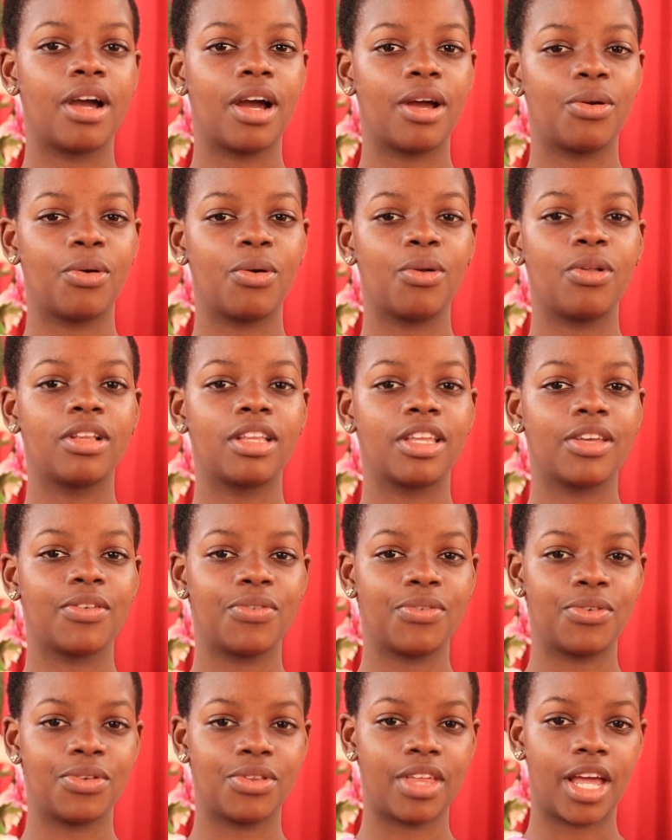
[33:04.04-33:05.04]
can all give
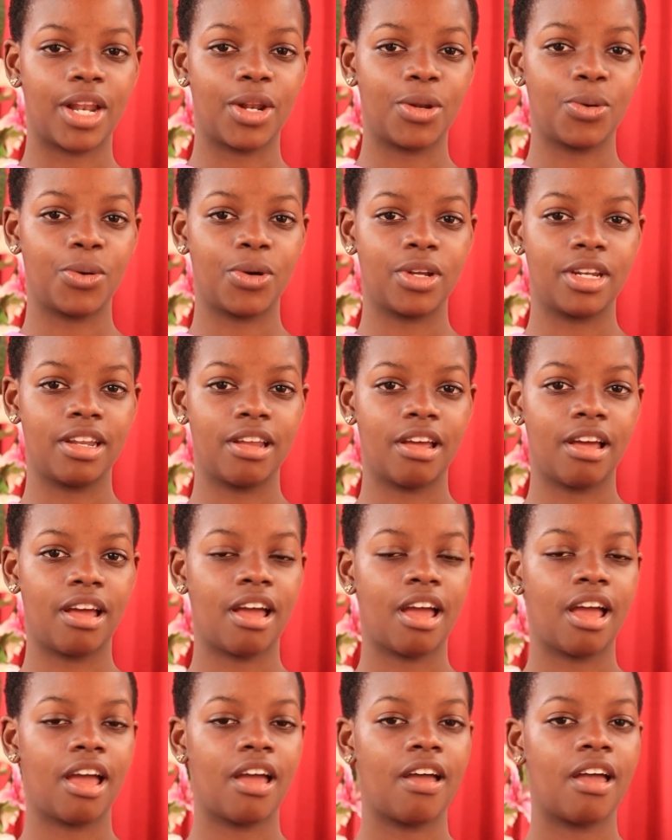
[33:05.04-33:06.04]
to the Lord.
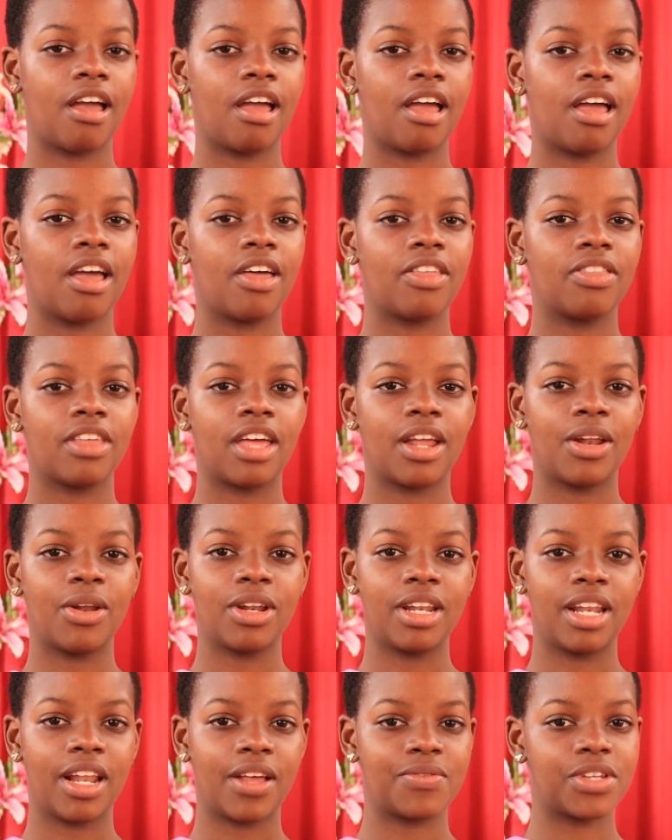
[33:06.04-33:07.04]
The
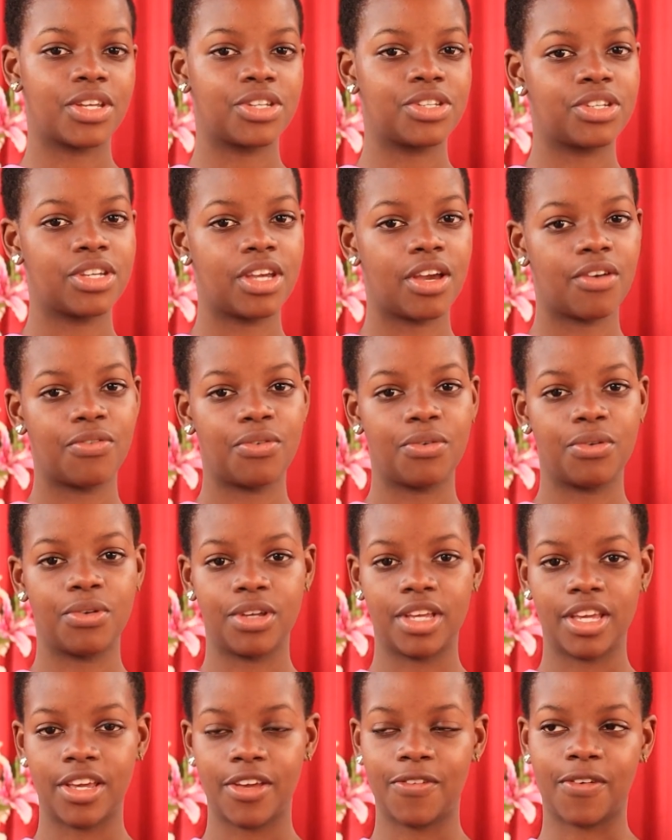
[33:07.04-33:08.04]
Lord loves a cheerful
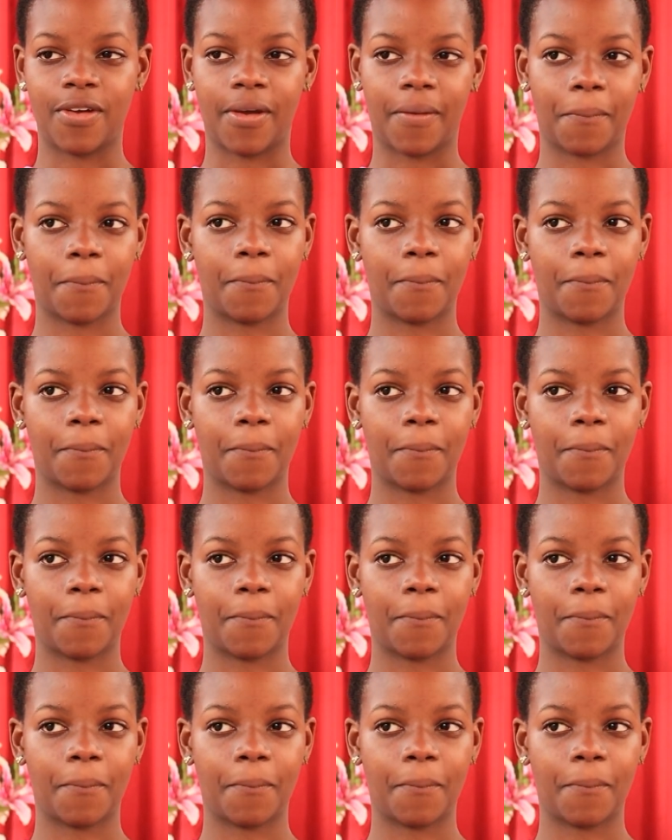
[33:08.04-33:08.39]
giver.